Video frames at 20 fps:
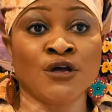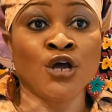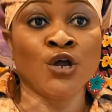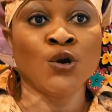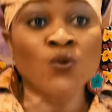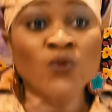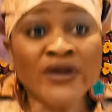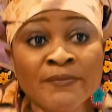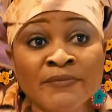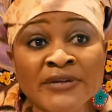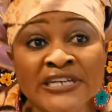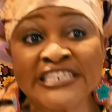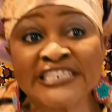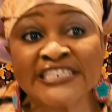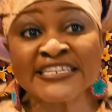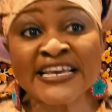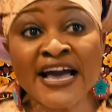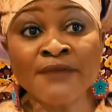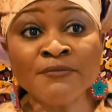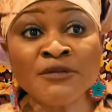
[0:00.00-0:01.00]
Luemba
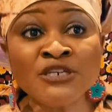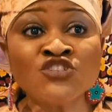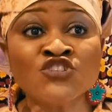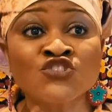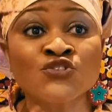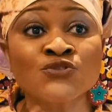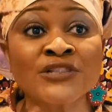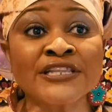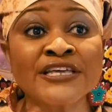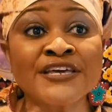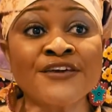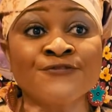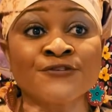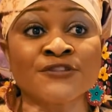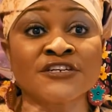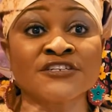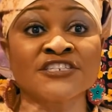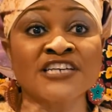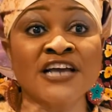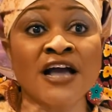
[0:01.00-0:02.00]
determined to leave for
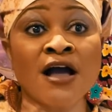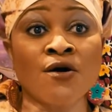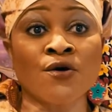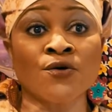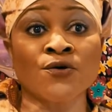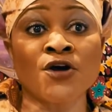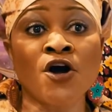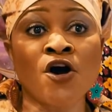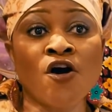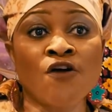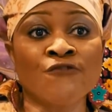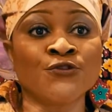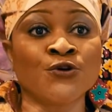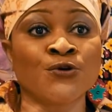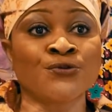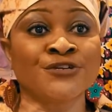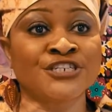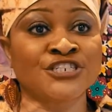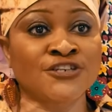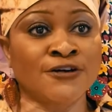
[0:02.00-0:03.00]
the town of no
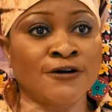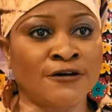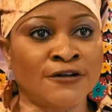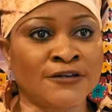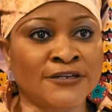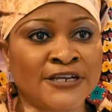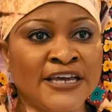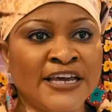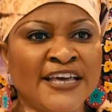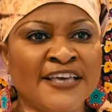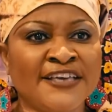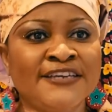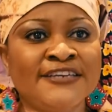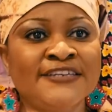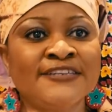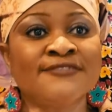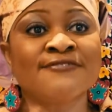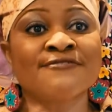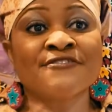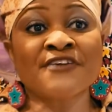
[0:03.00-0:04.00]
return.
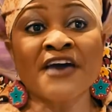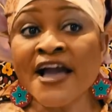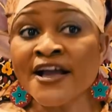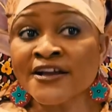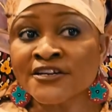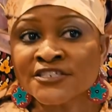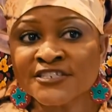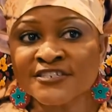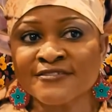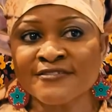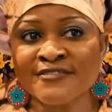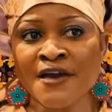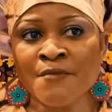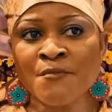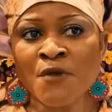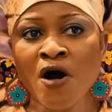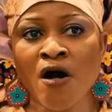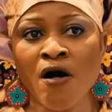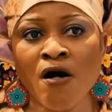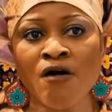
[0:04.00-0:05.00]
He thanked
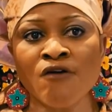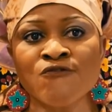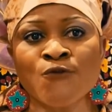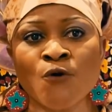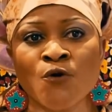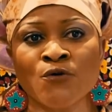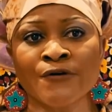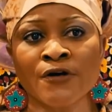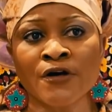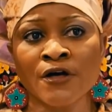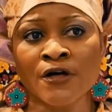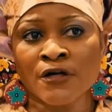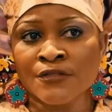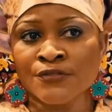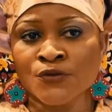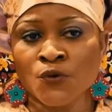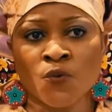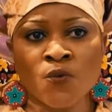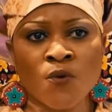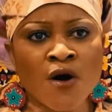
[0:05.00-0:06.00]
them all for
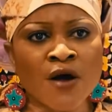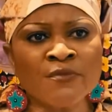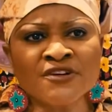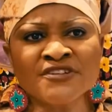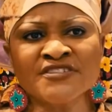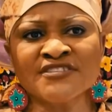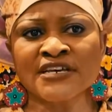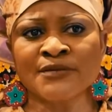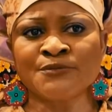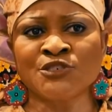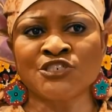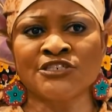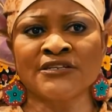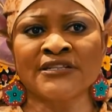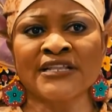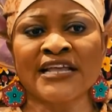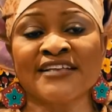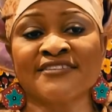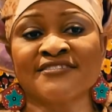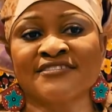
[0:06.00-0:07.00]
the warm
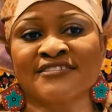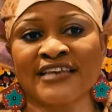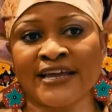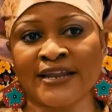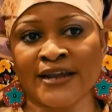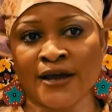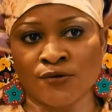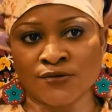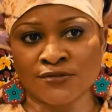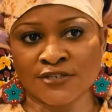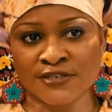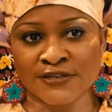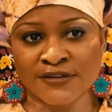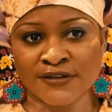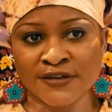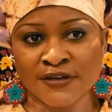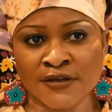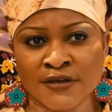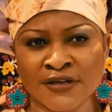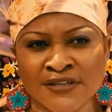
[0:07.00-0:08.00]
reception and set out.
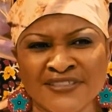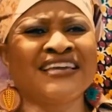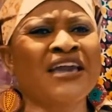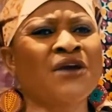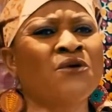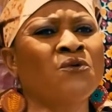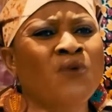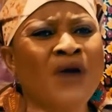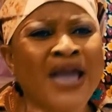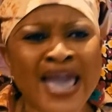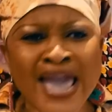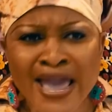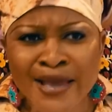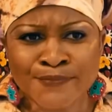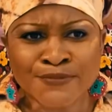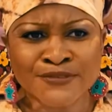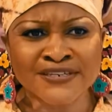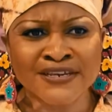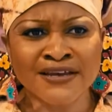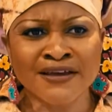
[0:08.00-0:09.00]
They
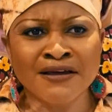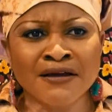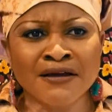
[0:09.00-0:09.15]
wept,